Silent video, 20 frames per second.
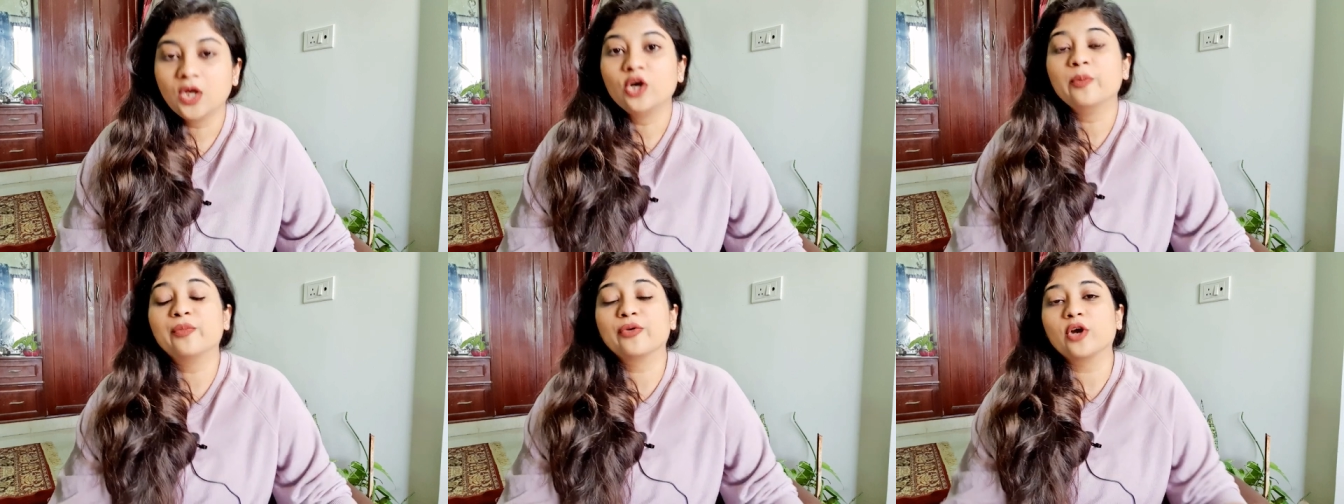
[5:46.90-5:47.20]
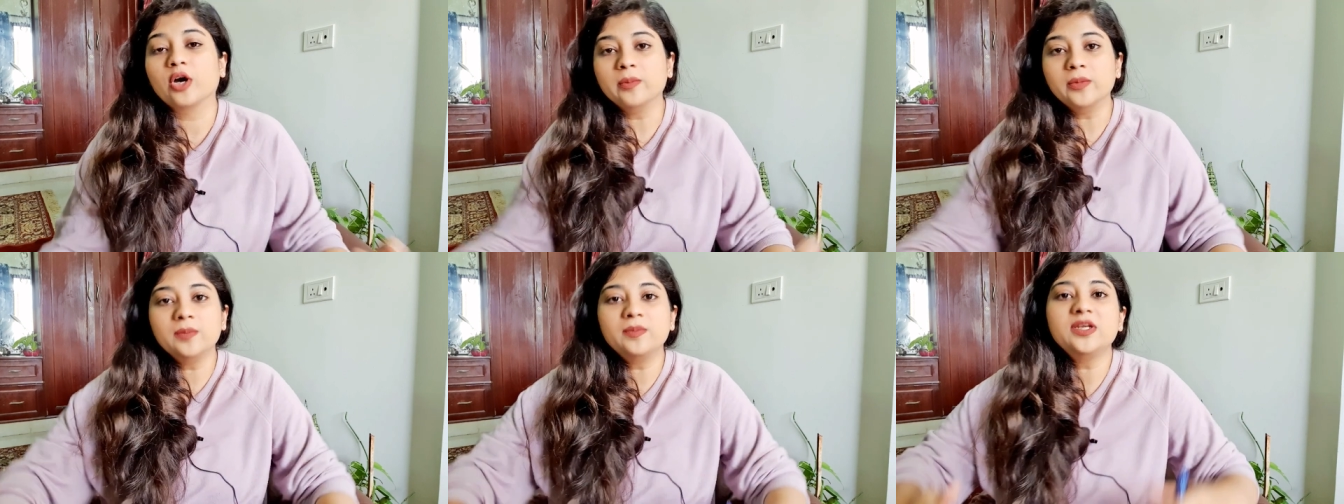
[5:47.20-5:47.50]

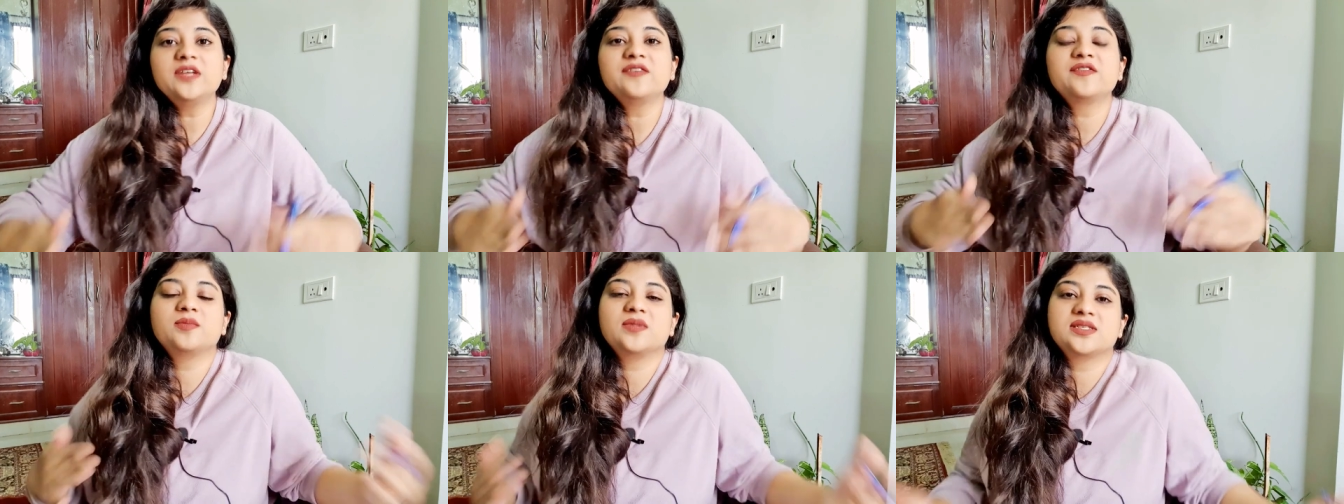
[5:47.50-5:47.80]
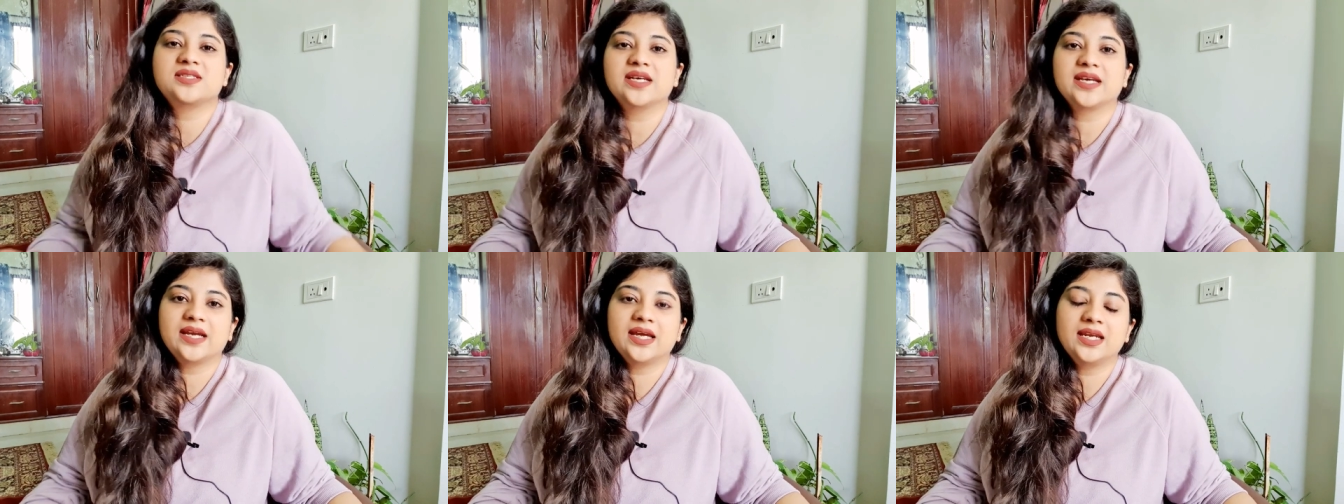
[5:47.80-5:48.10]
probably from the
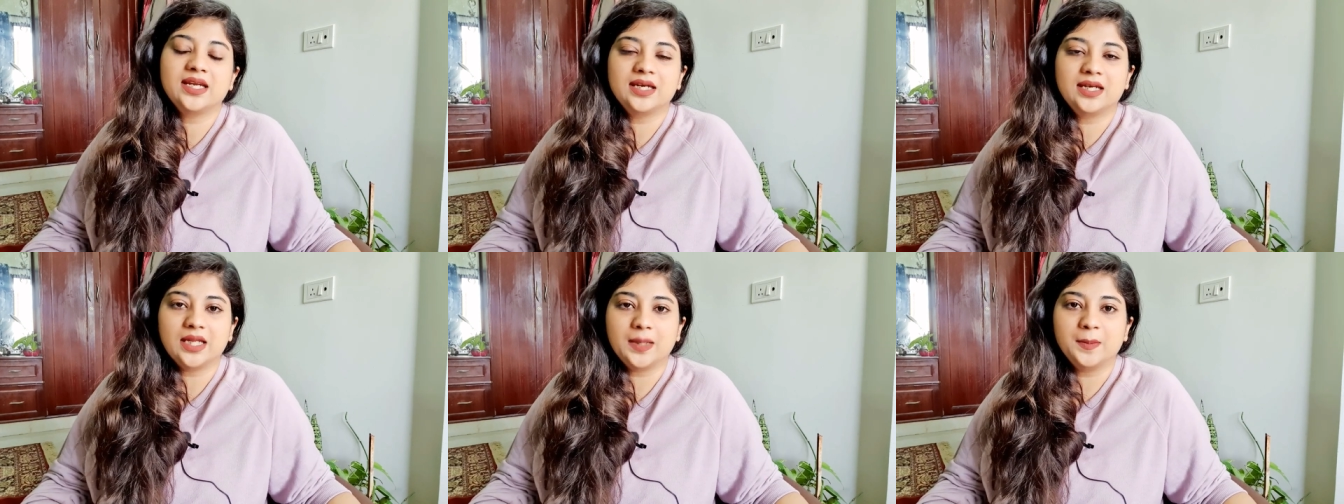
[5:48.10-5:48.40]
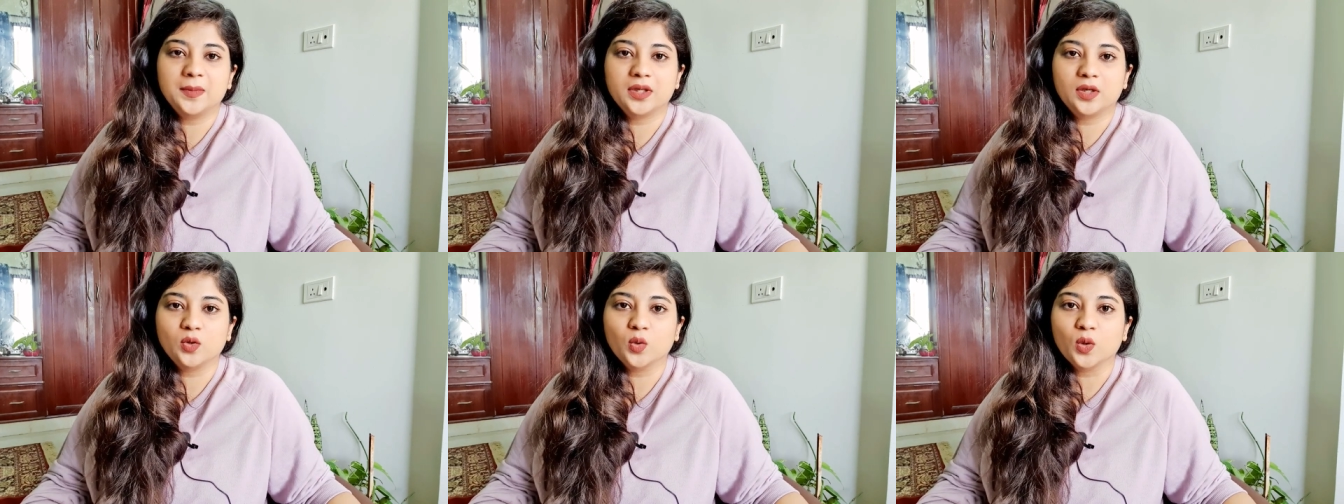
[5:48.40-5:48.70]
second
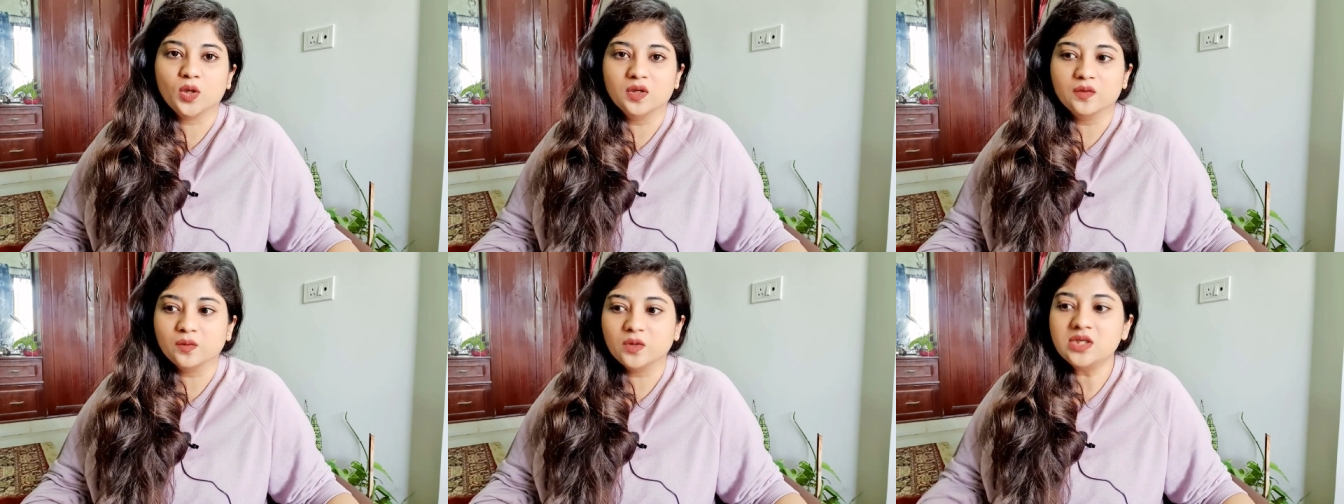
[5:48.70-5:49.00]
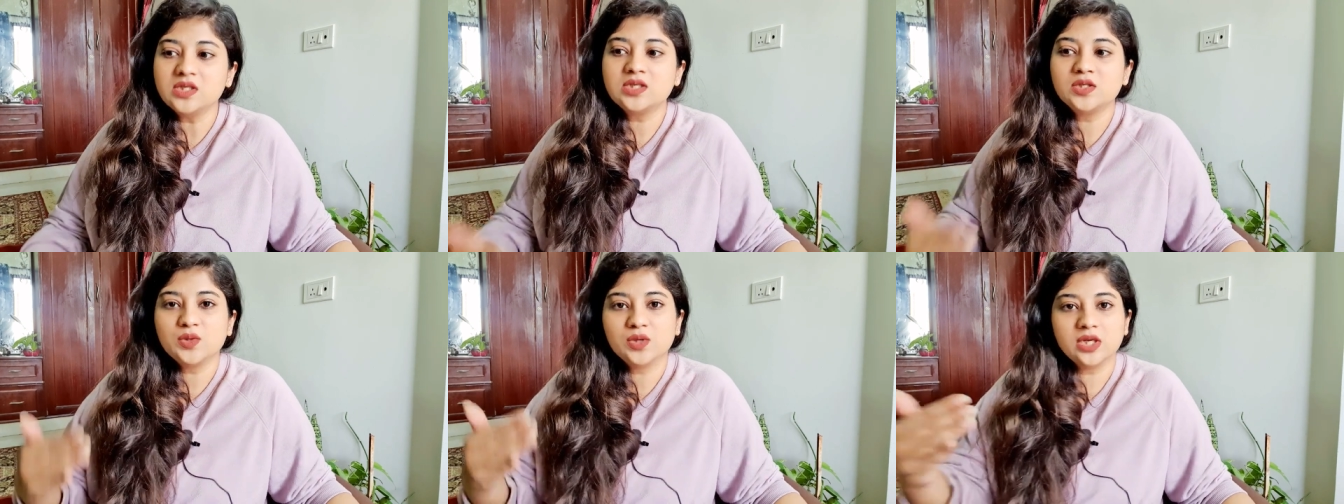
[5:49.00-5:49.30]
attempt and
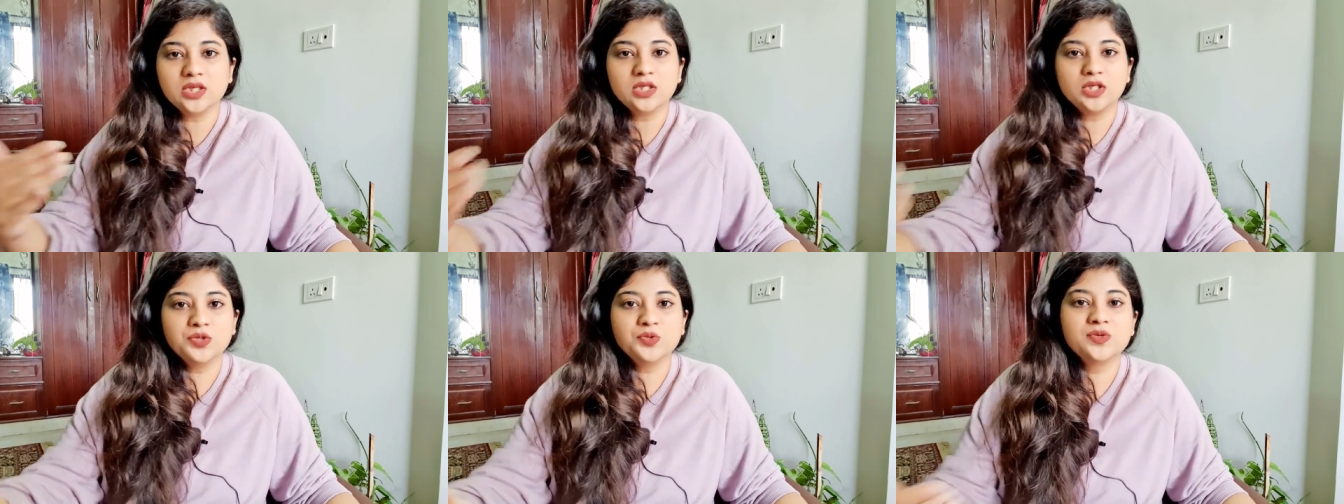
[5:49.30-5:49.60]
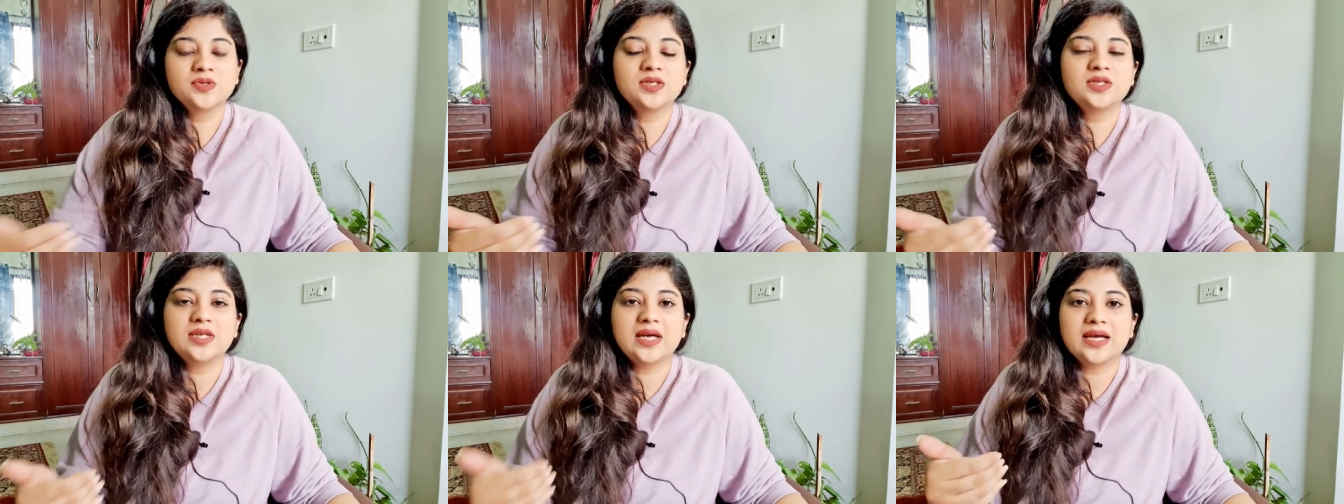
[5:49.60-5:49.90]
onwards you can
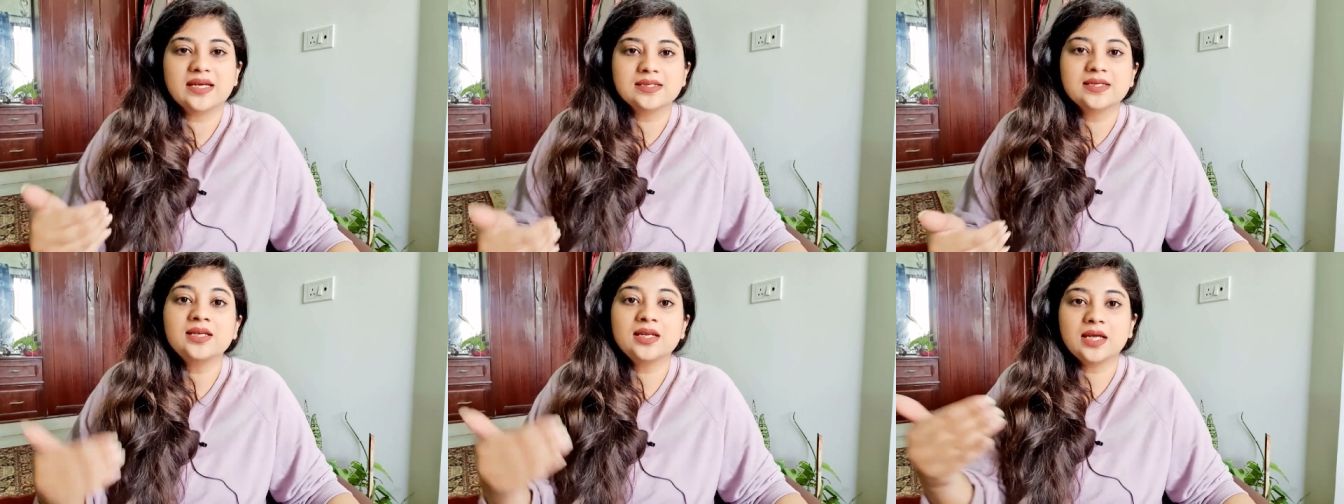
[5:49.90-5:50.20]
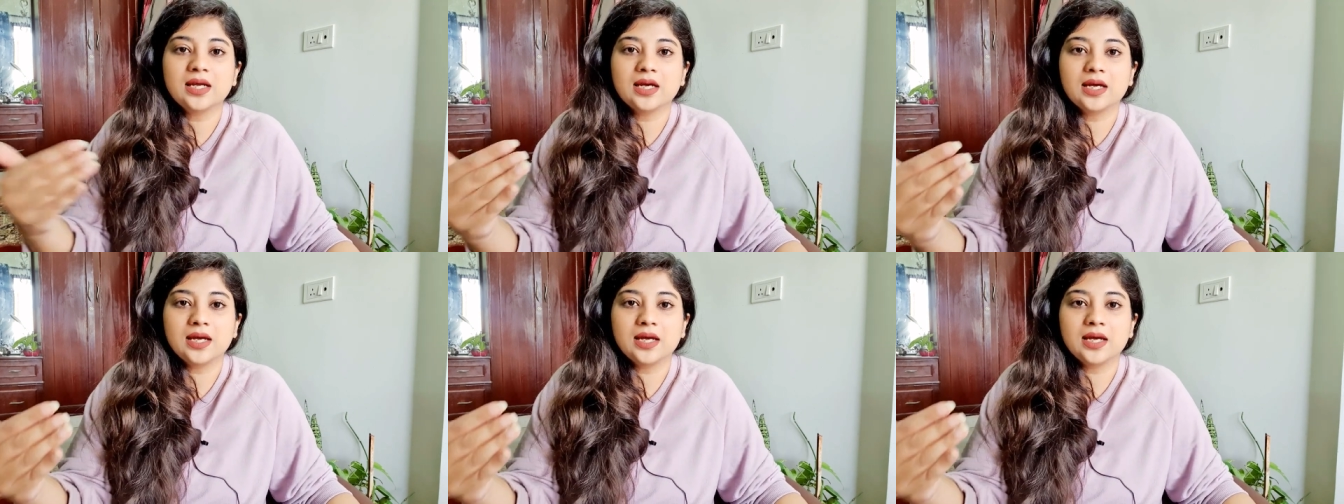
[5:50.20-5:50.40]
use it as an